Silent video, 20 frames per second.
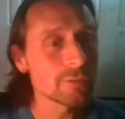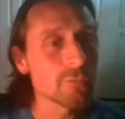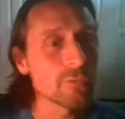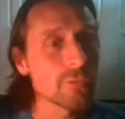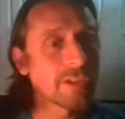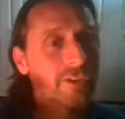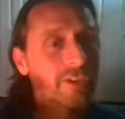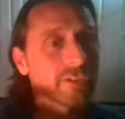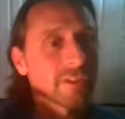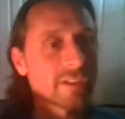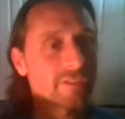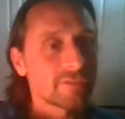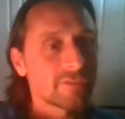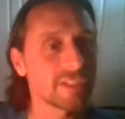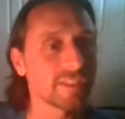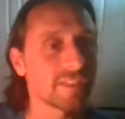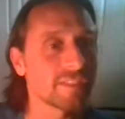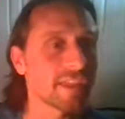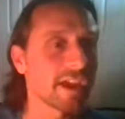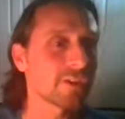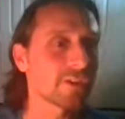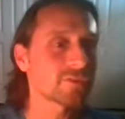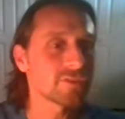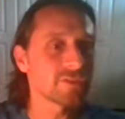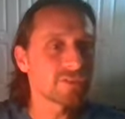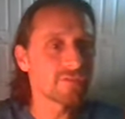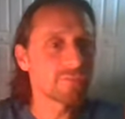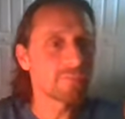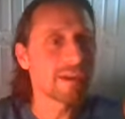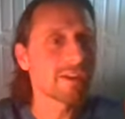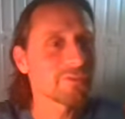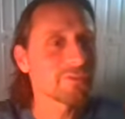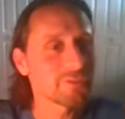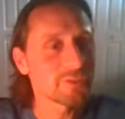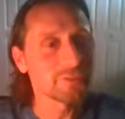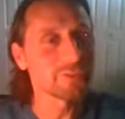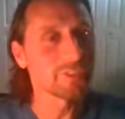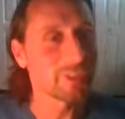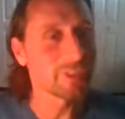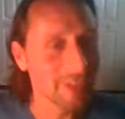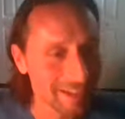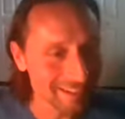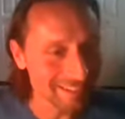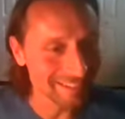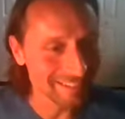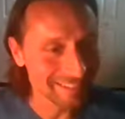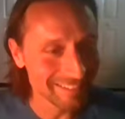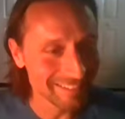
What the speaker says: when you're lifting thousands of pounds over your head,